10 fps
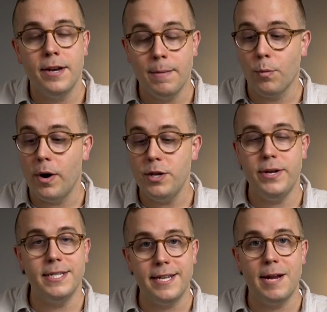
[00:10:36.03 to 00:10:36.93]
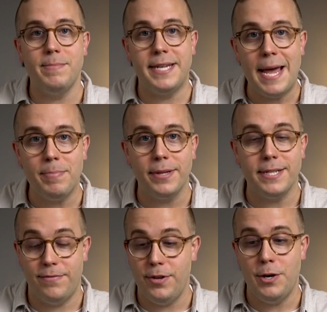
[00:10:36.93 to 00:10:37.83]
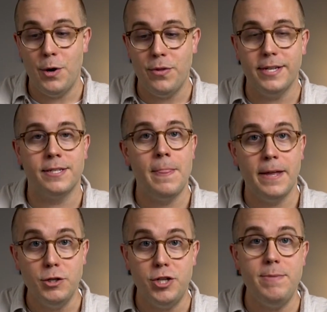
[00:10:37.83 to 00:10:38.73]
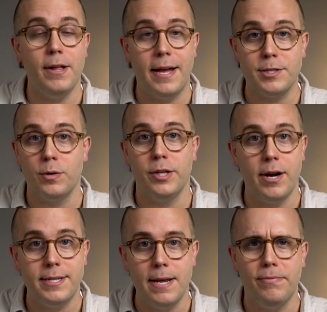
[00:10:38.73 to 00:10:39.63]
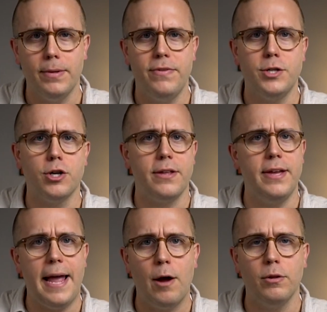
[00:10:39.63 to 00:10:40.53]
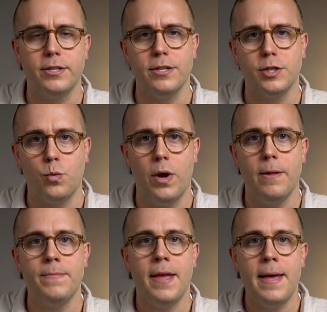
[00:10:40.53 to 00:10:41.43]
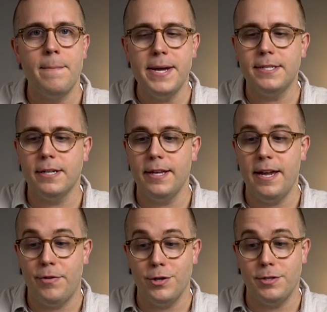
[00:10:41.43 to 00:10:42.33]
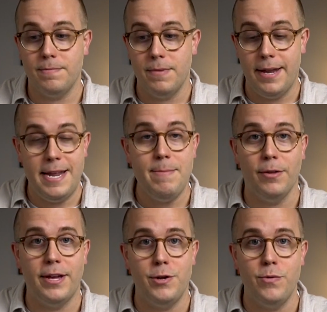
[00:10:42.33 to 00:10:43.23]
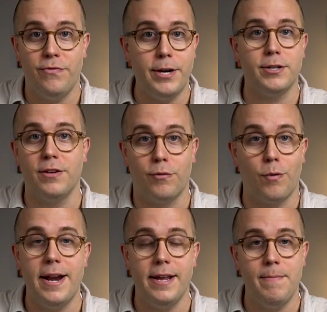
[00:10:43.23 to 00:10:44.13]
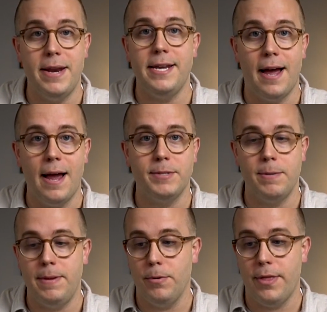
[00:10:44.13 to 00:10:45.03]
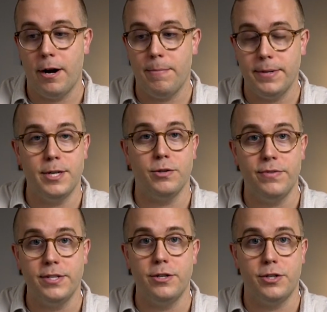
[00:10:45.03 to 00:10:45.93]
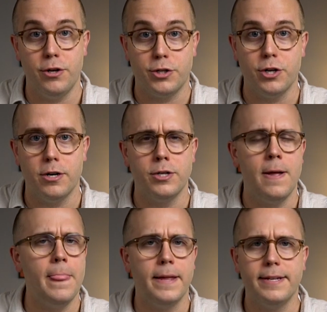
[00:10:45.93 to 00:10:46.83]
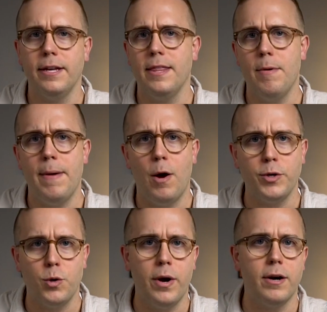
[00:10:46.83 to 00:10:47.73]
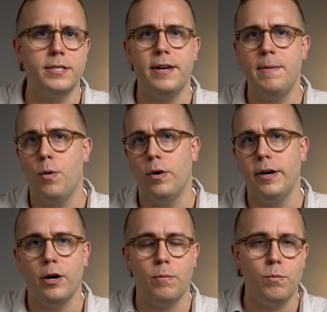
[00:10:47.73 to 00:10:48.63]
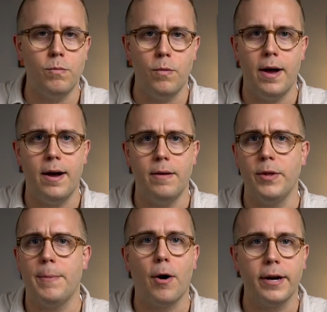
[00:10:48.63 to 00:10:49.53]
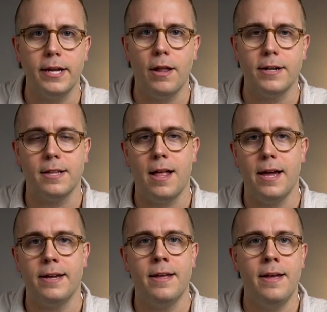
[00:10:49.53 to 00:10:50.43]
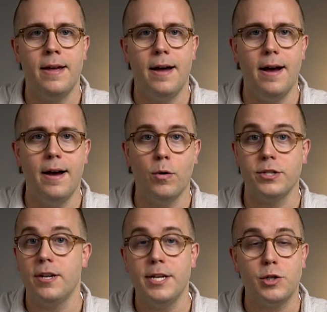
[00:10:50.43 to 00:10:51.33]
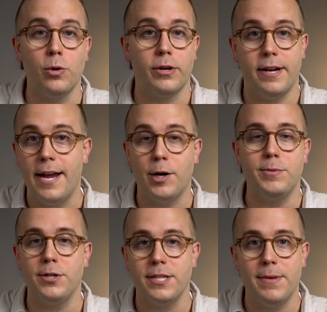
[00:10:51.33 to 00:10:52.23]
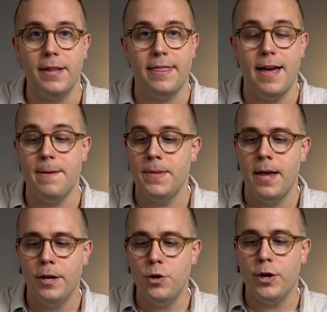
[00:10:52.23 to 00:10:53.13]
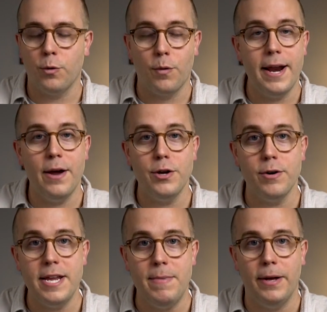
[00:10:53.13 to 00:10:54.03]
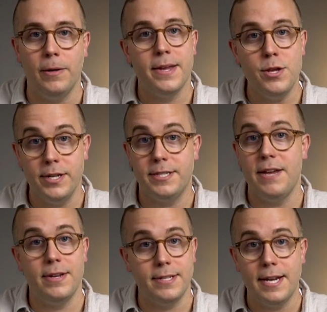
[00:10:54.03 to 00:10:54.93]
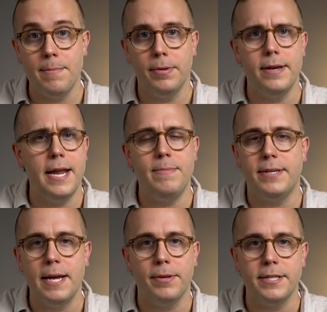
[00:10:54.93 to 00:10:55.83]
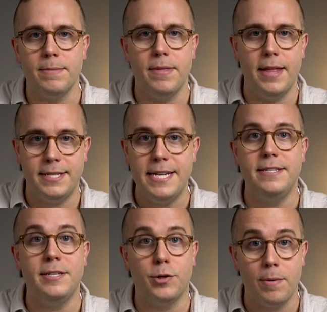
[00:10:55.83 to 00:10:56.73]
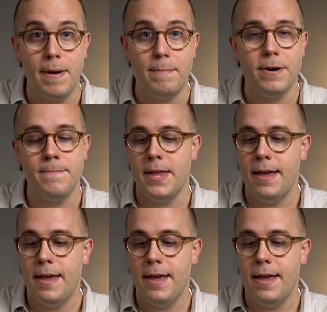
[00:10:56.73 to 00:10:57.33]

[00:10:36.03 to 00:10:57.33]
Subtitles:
Number one, you can set up templates. If you didn't know this, Gmail has a really great template feature. I think Outlook does as well. Basically, if there's an email that you find yourself writing many times to people that are potential visitors to your church, telling them about what to wear on Sunday morning, or what the parking lot's like, or Sunday school or connect groups or something like that, you can write out your email. You can save it as a template, name the template something that's easy to remember.